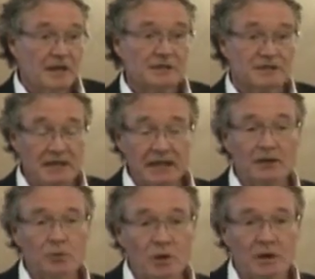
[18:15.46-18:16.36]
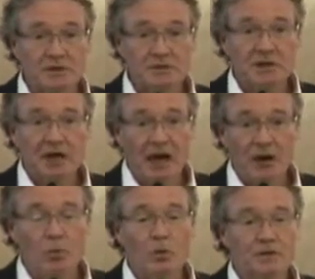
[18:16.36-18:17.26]
Second was,
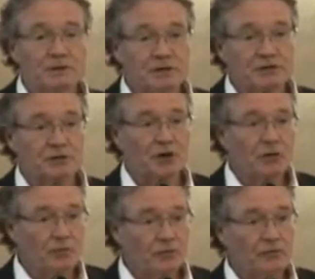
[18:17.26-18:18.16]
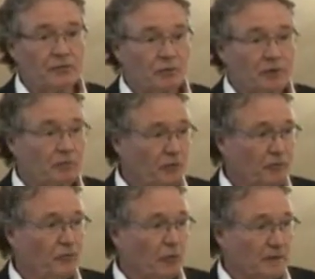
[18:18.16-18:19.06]
I want you to start reviewing
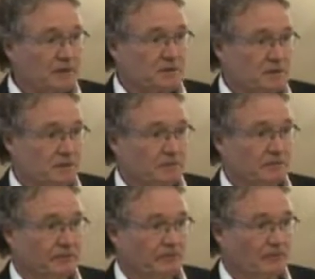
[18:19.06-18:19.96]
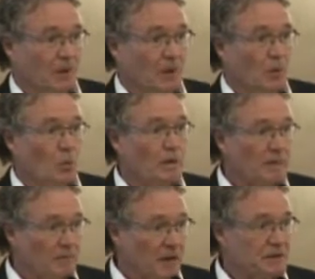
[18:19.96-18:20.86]
performance.
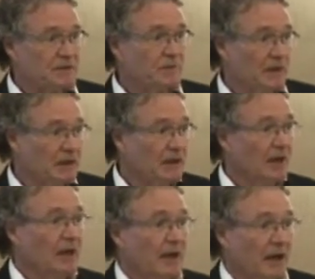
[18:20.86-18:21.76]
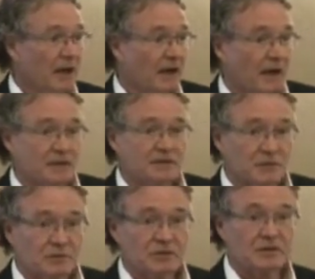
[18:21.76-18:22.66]
We must be
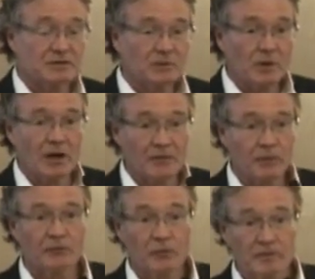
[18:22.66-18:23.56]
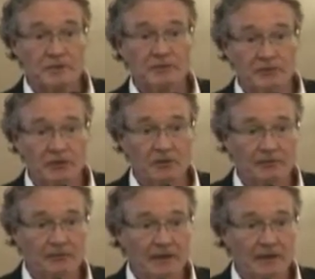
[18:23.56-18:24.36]
subject to some kind of performance review.